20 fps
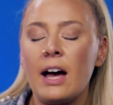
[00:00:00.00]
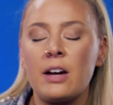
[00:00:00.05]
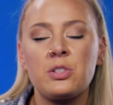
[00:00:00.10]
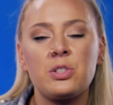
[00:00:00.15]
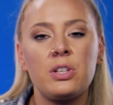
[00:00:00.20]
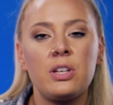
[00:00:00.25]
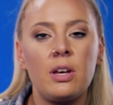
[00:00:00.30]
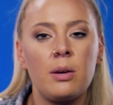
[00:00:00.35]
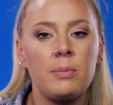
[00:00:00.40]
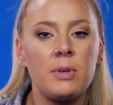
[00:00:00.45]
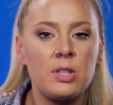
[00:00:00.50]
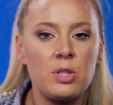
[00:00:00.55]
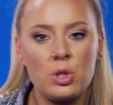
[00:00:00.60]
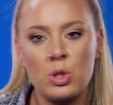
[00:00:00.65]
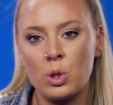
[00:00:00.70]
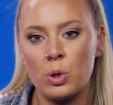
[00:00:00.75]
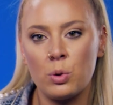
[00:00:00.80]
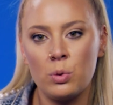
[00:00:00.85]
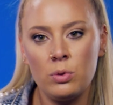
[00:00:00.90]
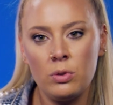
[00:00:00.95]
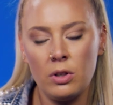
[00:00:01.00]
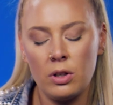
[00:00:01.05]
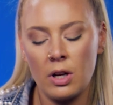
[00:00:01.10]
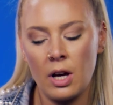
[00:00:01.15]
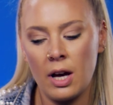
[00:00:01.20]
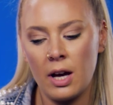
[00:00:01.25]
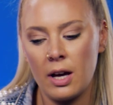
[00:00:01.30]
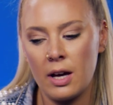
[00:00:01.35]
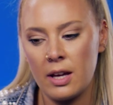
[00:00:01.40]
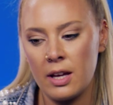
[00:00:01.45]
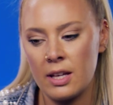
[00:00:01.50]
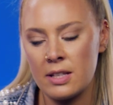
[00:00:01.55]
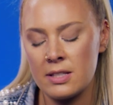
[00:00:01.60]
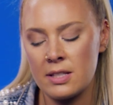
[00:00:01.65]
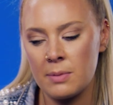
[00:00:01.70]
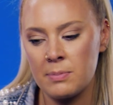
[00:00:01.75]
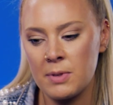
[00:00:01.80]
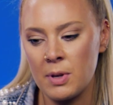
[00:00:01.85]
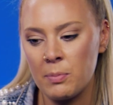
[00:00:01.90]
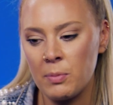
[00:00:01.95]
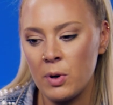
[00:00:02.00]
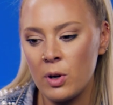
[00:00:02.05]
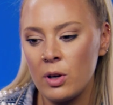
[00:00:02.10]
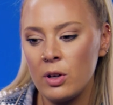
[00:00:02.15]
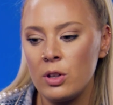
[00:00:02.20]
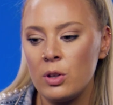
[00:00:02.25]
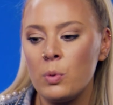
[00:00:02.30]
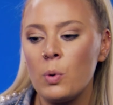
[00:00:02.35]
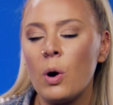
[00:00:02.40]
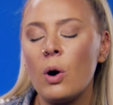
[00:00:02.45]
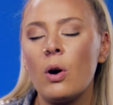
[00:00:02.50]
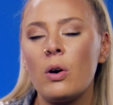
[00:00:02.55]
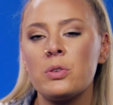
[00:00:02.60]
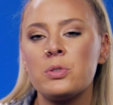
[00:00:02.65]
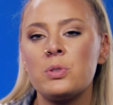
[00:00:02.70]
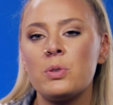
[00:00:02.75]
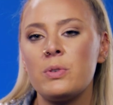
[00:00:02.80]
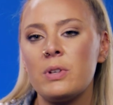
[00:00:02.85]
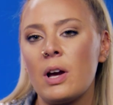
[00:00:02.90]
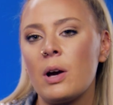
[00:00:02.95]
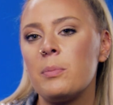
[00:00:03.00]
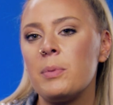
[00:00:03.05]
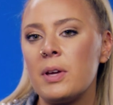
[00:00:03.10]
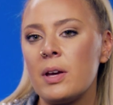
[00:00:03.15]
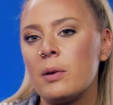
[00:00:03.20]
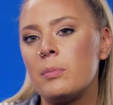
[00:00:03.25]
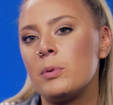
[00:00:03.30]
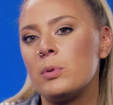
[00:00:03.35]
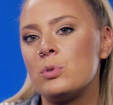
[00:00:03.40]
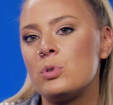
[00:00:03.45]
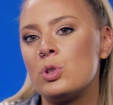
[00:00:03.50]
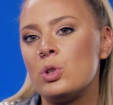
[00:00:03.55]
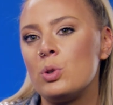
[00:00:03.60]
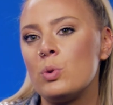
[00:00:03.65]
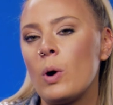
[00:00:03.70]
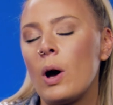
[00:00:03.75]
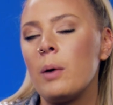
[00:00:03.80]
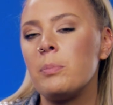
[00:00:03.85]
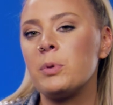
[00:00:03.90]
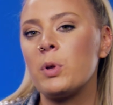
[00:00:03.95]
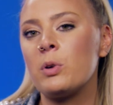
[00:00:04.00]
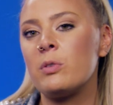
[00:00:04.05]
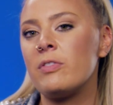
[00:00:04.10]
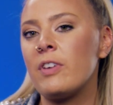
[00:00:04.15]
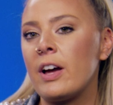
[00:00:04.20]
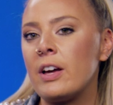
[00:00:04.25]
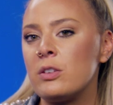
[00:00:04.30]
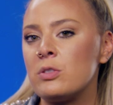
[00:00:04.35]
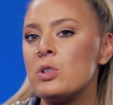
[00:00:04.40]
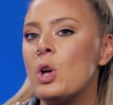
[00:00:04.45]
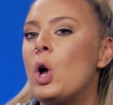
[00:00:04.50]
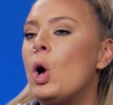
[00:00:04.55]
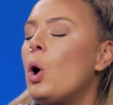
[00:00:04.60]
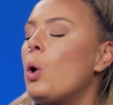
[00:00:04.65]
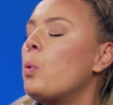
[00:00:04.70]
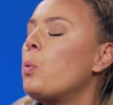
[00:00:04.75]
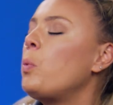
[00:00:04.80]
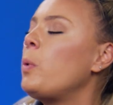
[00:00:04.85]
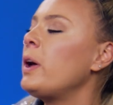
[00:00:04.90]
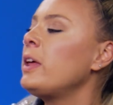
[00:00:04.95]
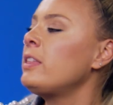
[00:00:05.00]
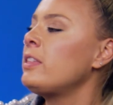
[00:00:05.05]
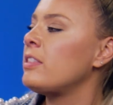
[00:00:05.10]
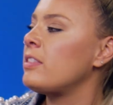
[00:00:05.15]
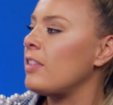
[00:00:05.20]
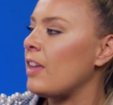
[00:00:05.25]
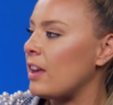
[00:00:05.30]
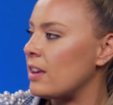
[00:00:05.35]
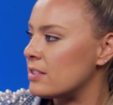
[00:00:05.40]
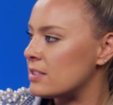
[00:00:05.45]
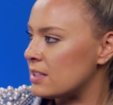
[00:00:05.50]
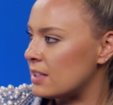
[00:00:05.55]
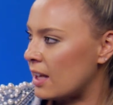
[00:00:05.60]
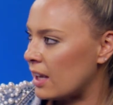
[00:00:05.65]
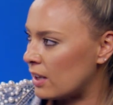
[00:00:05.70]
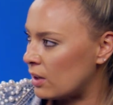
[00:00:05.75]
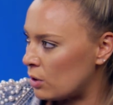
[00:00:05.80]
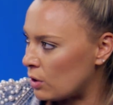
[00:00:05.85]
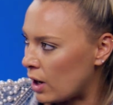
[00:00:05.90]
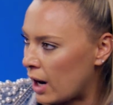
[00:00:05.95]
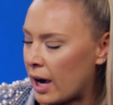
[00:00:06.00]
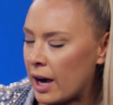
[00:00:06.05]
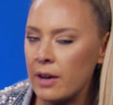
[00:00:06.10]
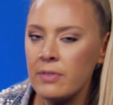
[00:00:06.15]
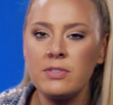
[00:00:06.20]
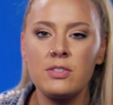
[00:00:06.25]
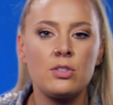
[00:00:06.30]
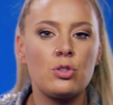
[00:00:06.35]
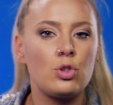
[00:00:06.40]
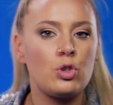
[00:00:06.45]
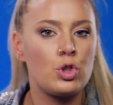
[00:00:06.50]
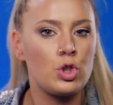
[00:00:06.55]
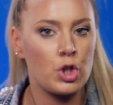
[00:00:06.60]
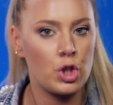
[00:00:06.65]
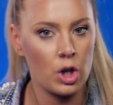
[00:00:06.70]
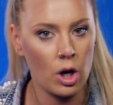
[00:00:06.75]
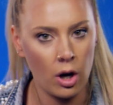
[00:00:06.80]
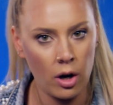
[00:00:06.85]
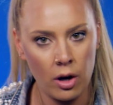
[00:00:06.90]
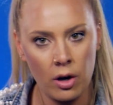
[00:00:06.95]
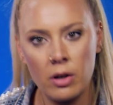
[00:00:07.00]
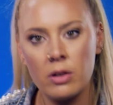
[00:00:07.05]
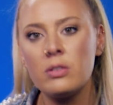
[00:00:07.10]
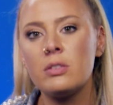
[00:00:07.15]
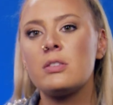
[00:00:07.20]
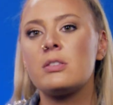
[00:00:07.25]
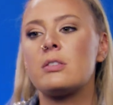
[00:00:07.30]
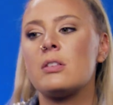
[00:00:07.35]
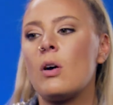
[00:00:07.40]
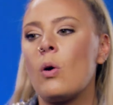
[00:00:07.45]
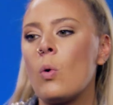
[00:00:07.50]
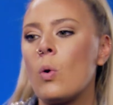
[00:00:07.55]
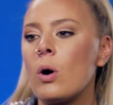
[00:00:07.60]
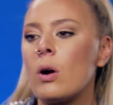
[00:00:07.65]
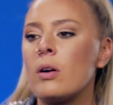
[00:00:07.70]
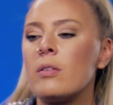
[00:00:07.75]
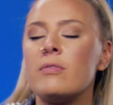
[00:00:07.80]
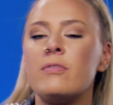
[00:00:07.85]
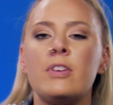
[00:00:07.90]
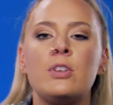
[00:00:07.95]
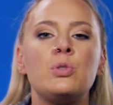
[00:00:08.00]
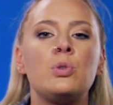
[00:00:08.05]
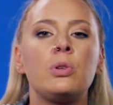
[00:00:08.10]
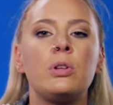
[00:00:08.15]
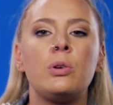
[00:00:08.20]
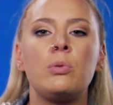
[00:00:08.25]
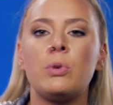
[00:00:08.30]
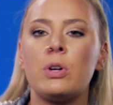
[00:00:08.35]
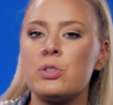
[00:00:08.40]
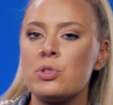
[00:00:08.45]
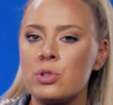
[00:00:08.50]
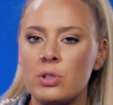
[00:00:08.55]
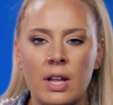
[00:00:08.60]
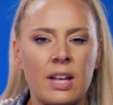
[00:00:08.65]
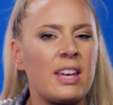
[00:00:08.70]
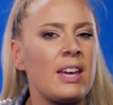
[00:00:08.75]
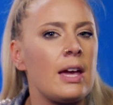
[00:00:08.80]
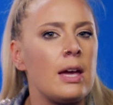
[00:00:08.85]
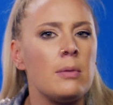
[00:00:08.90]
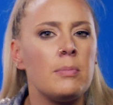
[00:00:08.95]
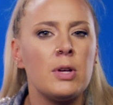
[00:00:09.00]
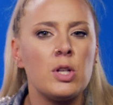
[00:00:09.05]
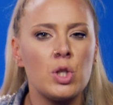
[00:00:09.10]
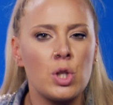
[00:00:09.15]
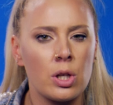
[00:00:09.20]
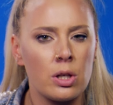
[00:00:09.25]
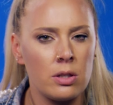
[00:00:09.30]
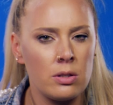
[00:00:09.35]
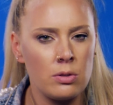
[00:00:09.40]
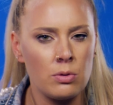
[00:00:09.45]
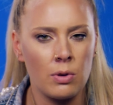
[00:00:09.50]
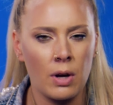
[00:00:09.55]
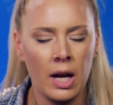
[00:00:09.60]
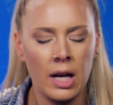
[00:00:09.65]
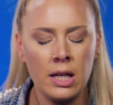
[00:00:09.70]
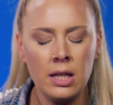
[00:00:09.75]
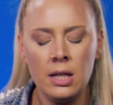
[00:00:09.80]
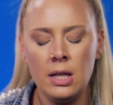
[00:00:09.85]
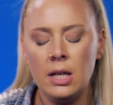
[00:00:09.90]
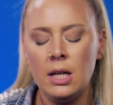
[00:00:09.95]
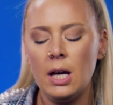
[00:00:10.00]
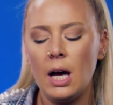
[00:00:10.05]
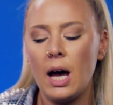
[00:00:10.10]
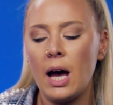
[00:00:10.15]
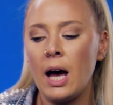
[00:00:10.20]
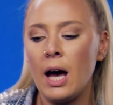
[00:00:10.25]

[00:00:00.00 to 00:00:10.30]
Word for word: actually, coming soon uh, in September, you will also now be able to upload files with things like graphs, mm -hmm. charts, or visually rich like images, right? Mm -hmm.